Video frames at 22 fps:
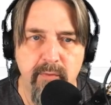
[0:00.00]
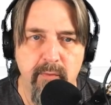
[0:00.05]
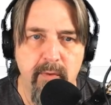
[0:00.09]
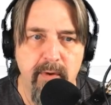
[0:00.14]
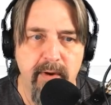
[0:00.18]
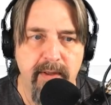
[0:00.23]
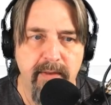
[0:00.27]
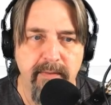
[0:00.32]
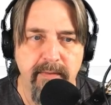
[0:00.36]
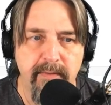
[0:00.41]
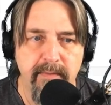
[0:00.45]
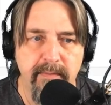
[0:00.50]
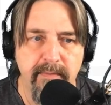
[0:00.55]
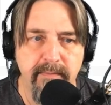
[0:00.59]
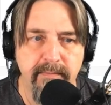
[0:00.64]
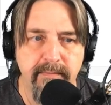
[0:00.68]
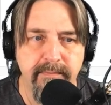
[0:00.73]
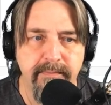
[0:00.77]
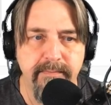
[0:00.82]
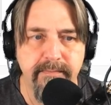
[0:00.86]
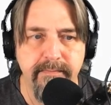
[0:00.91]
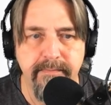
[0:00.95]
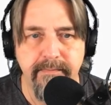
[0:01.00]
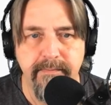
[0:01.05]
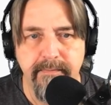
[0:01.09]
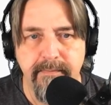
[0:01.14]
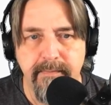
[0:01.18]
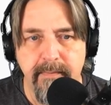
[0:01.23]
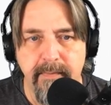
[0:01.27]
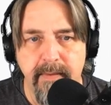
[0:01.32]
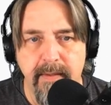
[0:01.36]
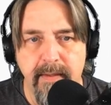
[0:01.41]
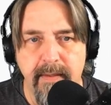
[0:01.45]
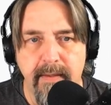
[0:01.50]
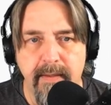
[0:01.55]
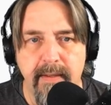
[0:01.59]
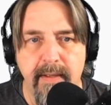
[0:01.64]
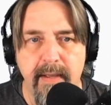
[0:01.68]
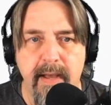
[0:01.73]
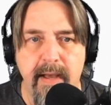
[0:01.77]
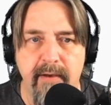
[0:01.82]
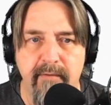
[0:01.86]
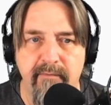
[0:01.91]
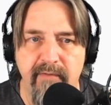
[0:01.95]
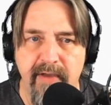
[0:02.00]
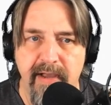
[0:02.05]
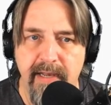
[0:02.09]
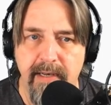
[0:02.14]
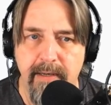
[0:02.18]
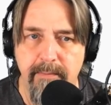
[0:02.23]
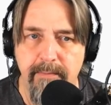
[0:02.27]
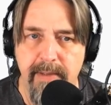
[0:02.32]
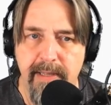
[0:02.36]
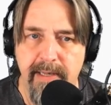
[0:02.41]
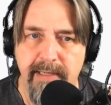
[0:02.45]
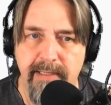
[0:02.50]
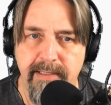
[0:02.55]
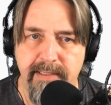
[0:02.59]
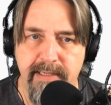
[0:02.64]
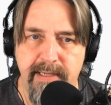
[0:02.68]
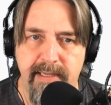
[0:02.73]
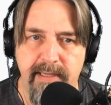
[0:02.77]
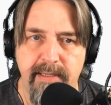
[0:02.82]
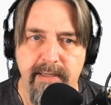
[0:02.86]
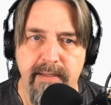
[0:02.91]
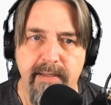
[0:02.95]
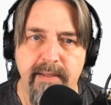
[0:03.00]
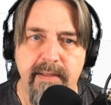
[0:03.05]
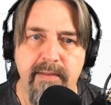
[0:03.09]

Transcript: want. Availability.